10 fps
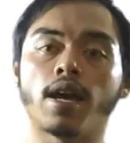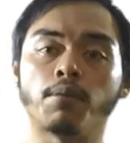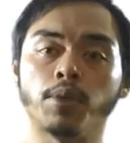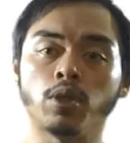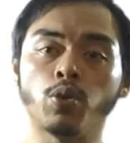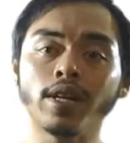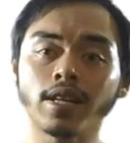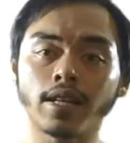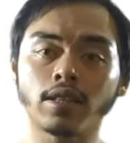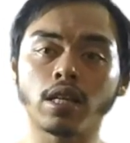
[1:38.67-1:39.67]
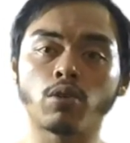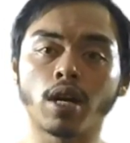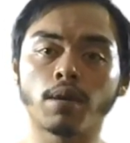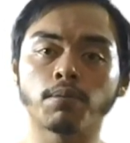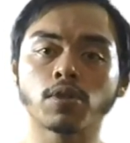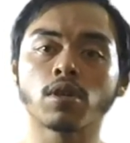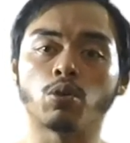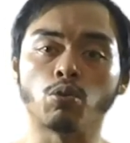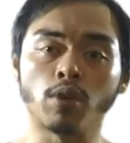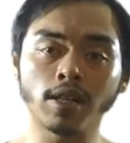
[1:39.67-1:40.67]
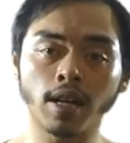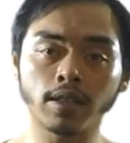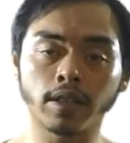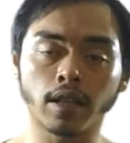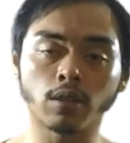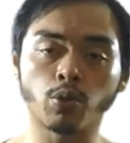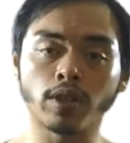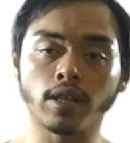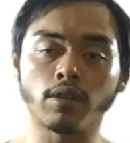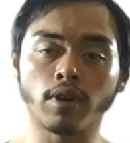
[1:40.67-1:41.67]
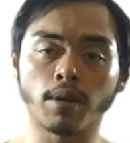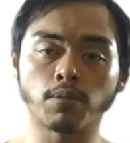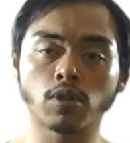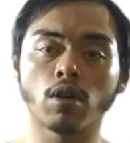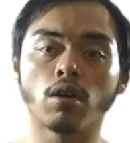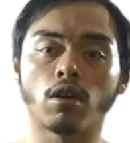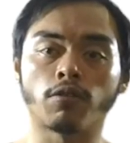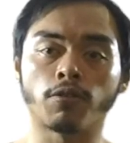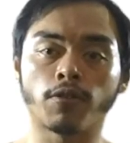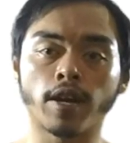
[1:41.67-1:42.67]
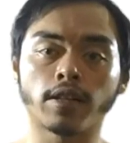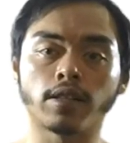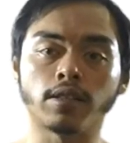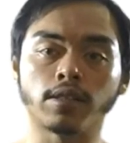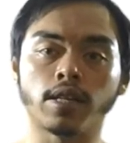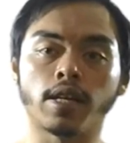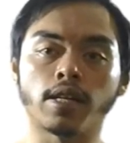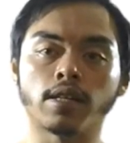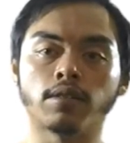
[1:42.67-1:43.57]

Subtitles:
and between 90 grams to 120 grams of fat intake.